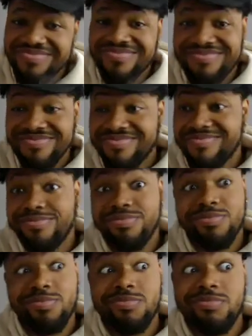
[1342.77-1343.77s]
just started at the
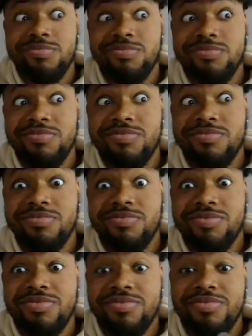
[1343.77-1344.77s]
same time had a
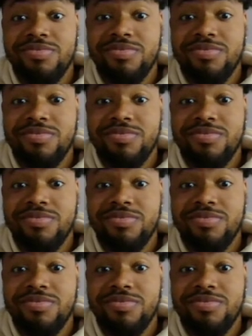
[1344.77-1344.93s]
that